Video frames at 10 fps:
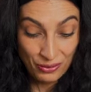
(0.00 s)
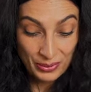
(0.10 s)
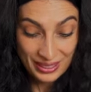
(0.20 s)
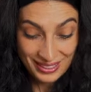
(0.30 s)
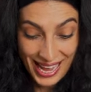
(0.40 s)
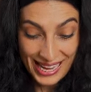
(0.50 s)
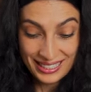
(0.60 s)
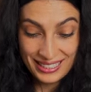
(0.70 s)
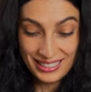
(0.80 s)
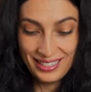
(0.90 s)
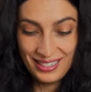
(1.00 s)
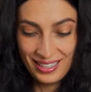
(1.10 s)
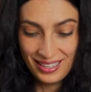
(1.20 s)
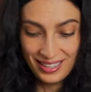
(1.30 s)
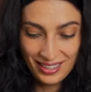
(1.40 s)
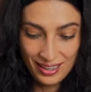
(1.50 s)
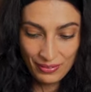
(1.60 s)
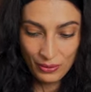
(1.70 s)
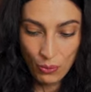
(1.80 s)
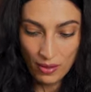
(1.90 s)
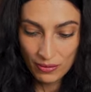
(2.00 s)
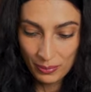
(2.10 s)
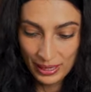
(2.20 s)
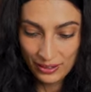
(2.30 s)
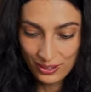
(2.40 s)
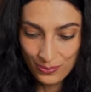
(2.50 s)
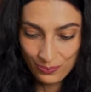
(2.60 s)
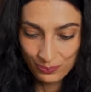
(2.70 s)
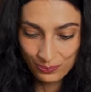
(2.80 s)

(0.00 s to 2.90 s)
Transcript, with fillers: from the sides of the waffle maker,